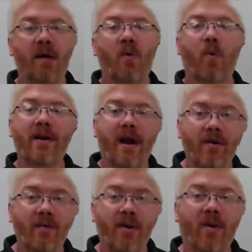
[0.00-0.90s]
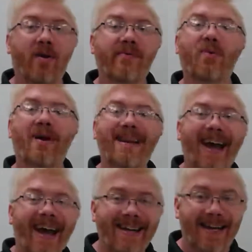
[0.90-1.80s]
100 over
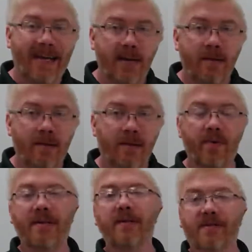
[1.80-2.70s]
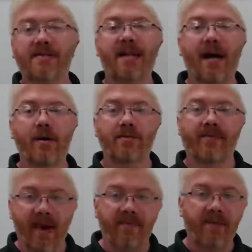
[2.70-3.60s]
180 reduces down to
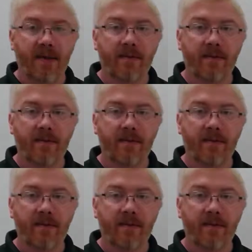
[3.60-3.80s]
5/9.